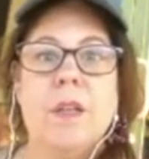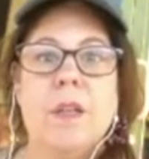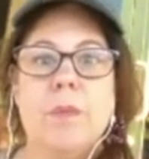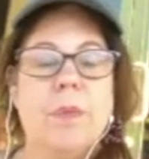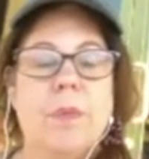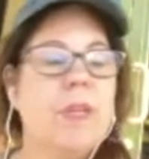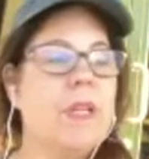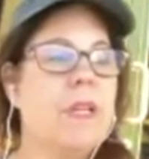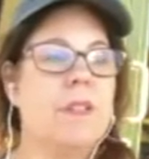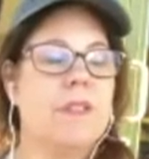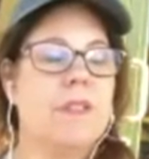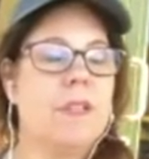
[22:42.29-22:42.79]

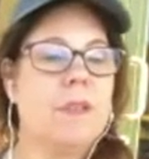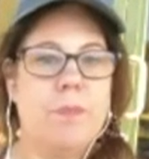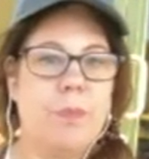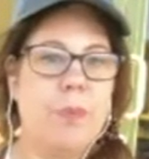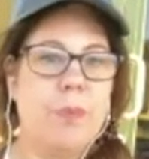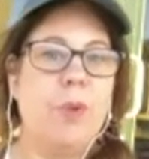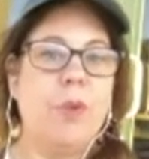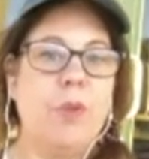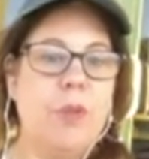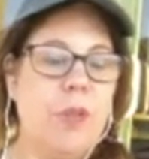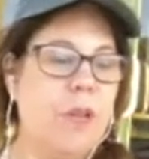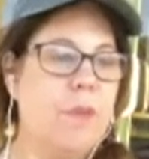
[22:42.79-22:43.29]
because I'm
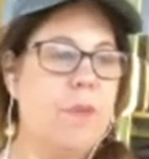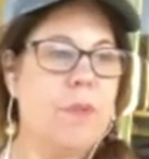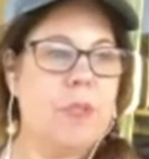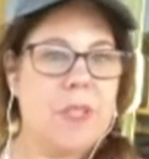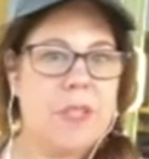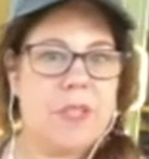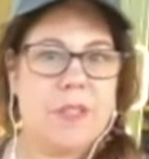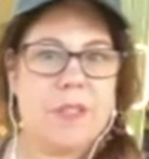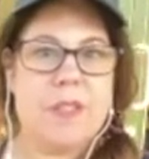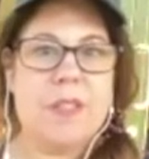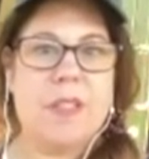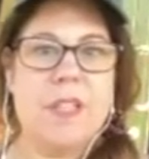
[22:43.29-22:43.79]

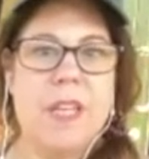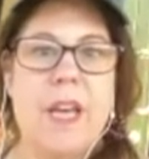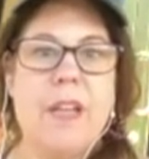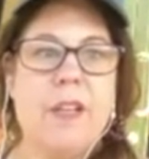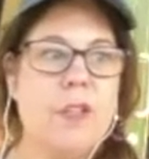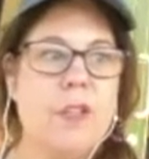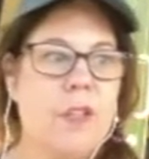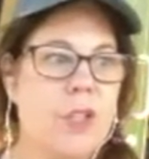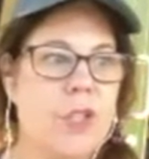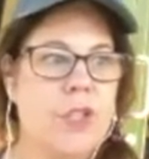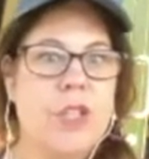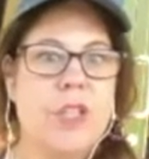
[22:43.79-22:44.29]
sensing the
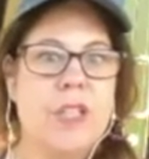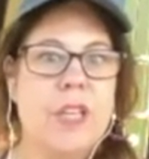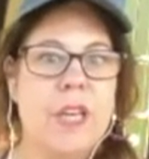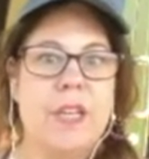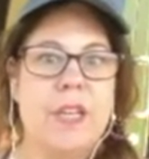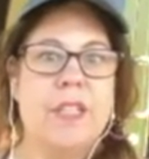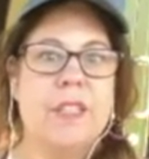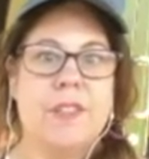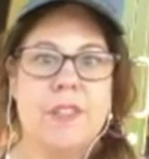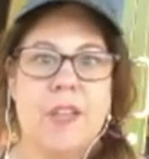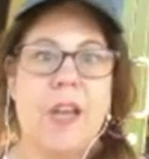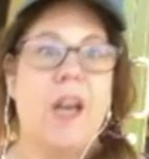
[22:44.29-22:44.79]
energy that
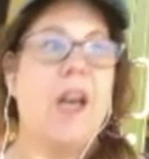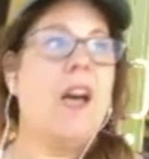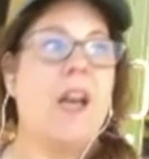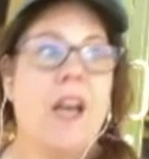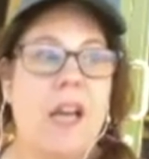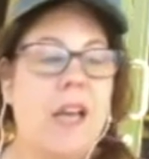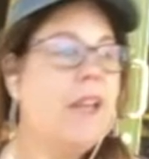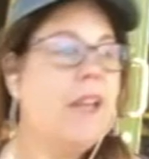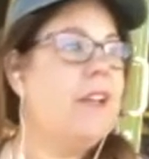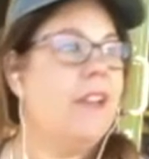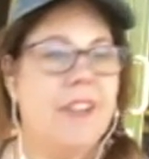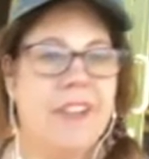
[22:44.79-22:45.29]
it's
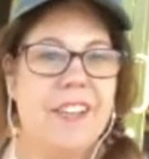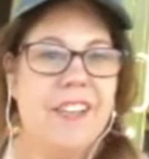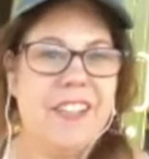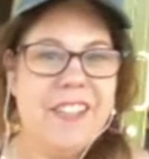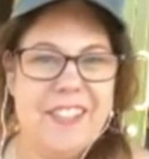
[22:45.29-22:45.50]
on,